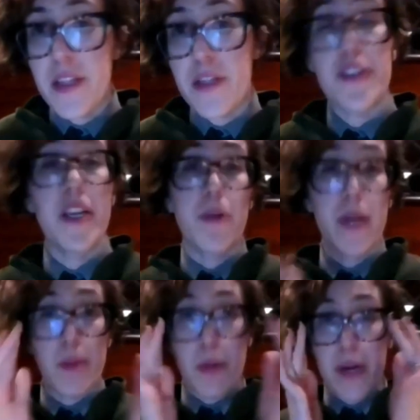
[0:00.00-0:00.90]
There's an
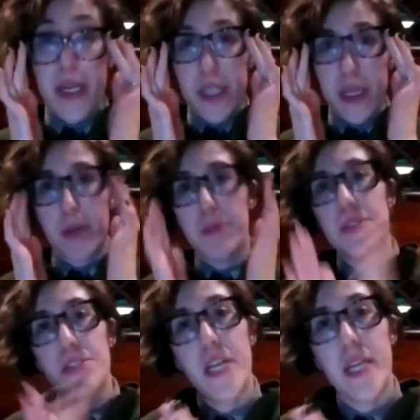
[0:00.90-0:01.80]
incredible project that
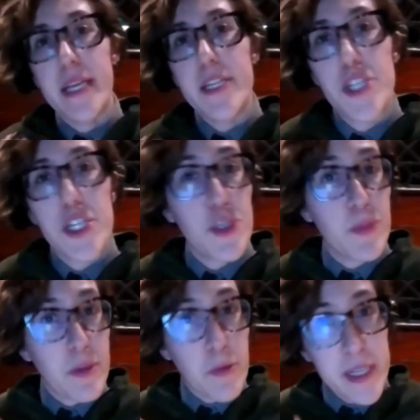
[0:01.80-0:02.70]
was done in
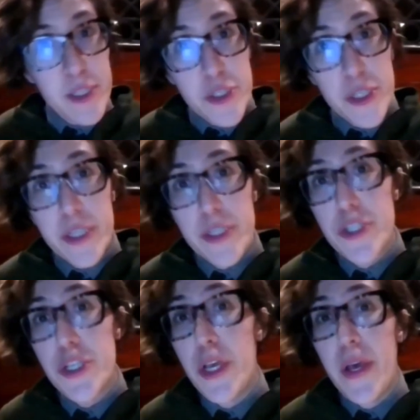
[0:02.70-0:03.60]
conjunction with
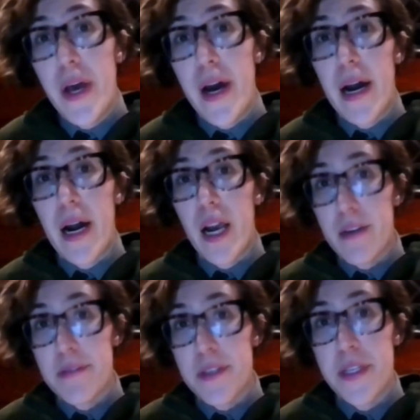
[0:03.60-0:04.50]
Christchurch, uh,
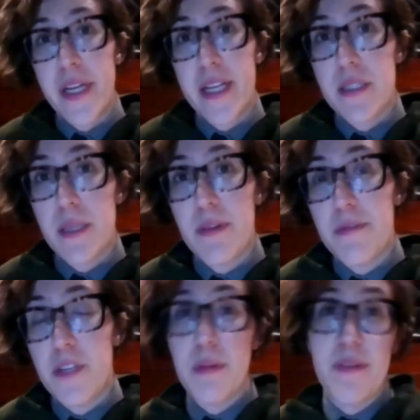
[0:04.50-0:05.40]
Harvard, and some
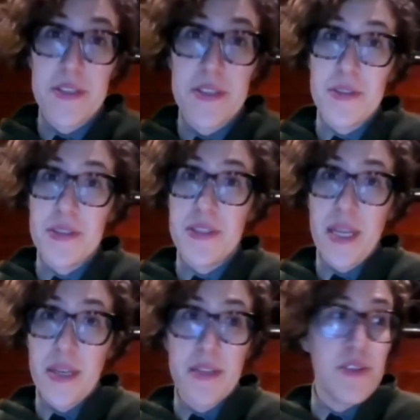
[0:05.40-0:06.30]
of Darby Vassall's
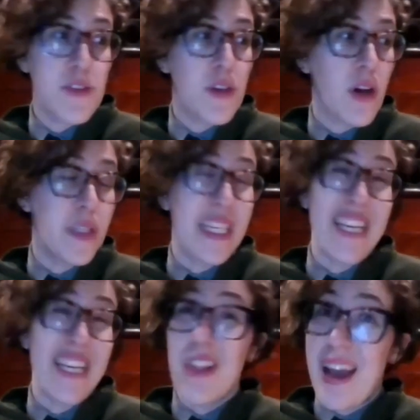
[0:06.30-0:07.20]
descendants called
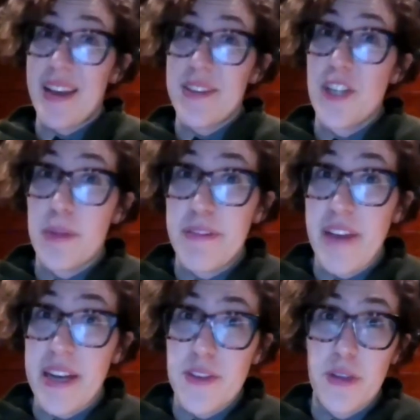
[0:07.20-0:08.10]
Here Lies Darby
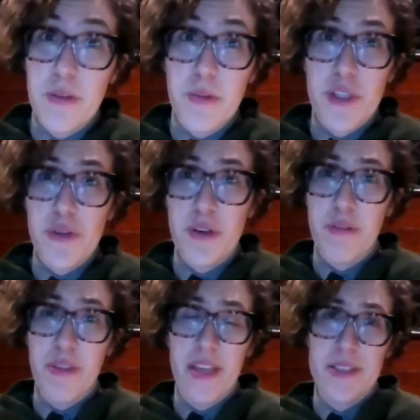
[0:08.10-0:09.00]
Vassall, which sort
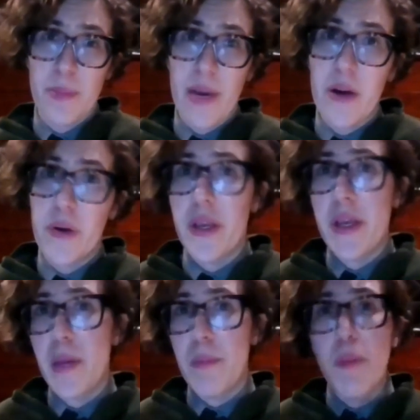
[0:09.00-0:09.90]
of thinks about
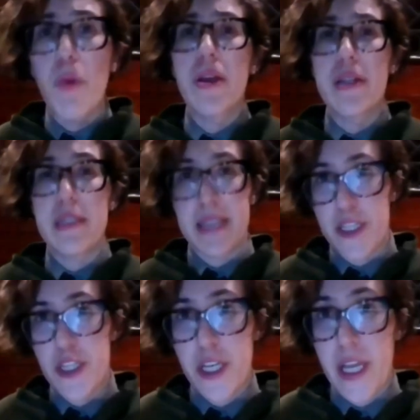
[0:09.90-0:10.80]

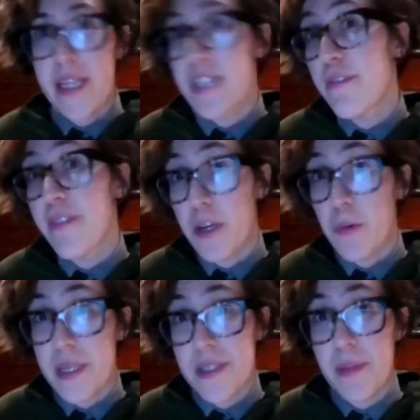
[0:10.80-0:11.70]
memorialization and his
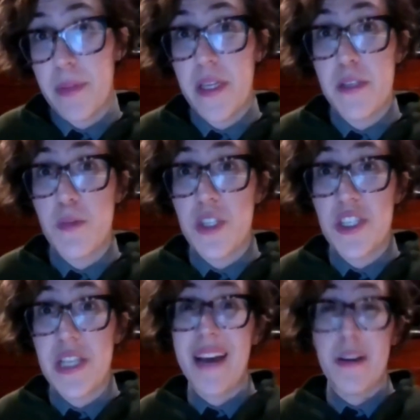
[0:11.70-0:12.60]
final resting place,
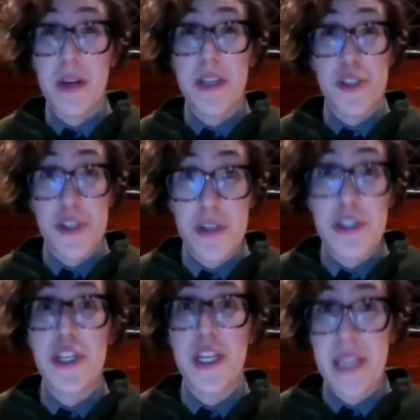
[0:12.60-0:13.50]
which is at
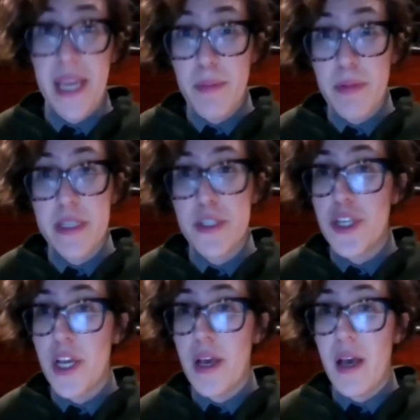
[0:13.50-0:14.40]
Christchurch in
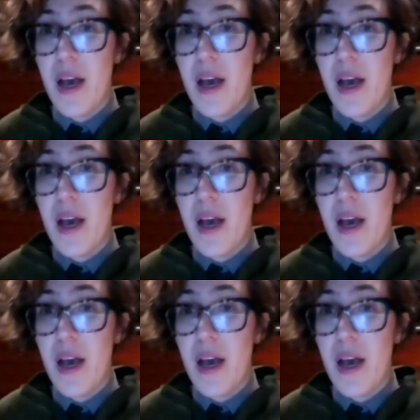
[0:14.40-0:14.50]
Cambridge